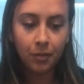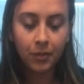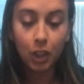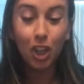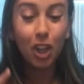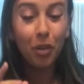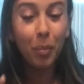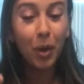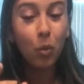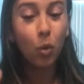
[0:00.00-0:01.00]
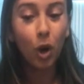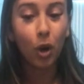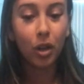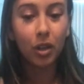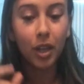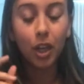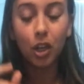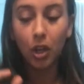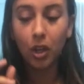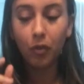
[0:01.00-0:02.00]
Could have been work.
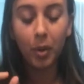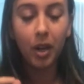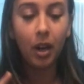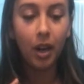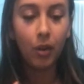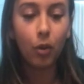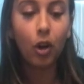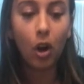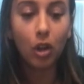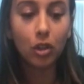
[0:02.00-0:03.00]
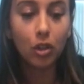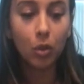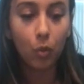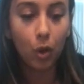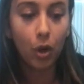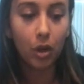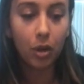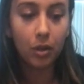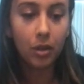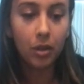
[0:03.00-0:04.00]
Could have been in regards to work.
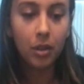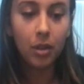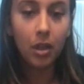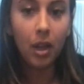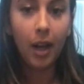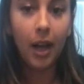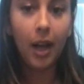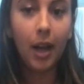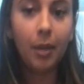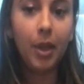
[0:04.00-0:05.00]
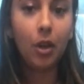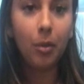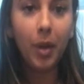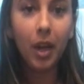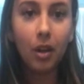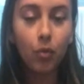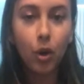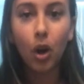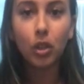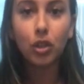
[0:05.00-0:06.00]
It could be in
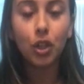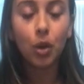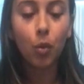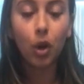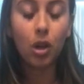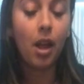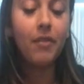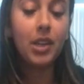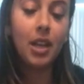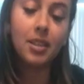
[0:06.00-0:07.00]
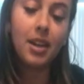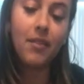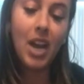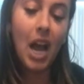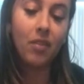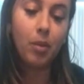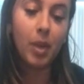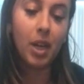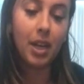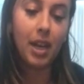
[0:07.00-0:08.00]
regards to your work life. It doesn't even have to be
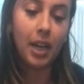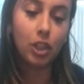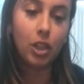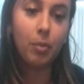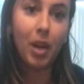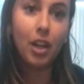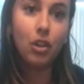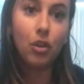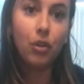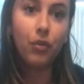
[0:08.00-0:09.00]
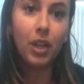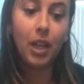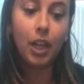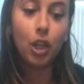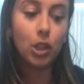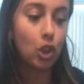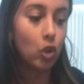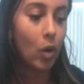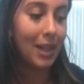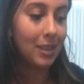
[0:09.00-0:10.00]
a connection, but I do feel like you're
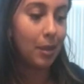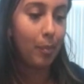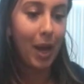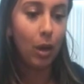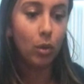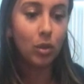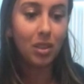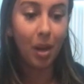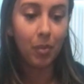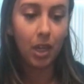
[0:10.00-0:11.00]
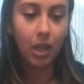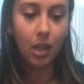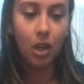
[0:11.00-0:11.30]
stressed about something.